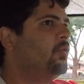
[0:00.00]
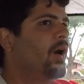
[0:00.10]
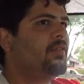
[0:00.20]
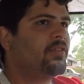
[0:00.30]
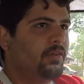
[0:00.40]

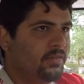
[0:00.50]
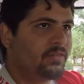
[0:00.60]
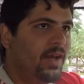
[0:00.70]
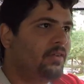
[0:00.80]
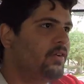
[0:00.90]
a certain
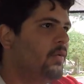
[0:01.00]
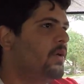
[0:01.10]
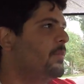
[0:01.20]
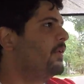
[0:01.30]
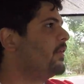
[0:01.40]
standard I want
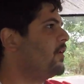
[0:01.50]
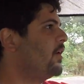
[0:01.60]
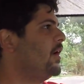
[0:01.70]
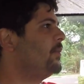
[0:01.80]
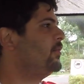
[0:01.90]
to bring this car
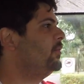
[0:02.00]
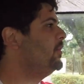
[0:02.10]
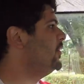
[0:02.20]
up to.